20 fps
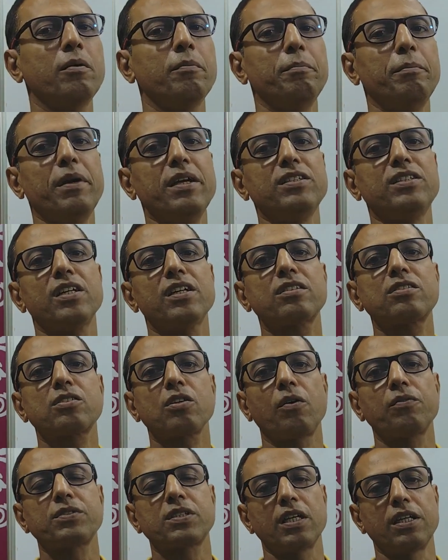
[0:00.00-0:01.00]
measures
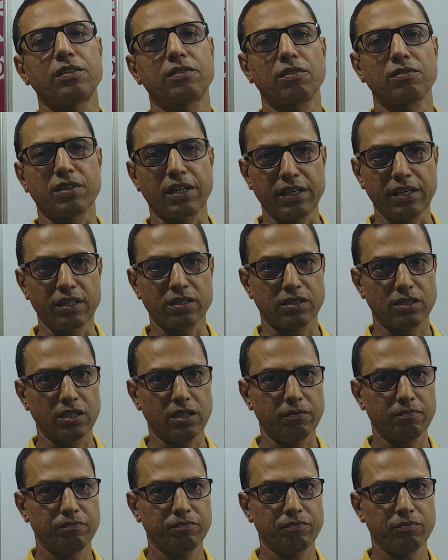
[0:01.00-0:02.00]
of central
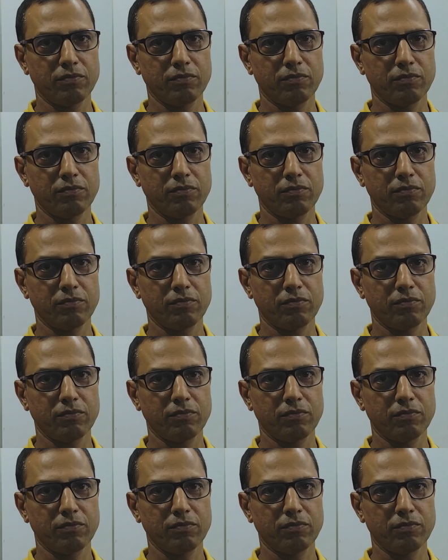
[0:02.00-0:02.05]
tendency.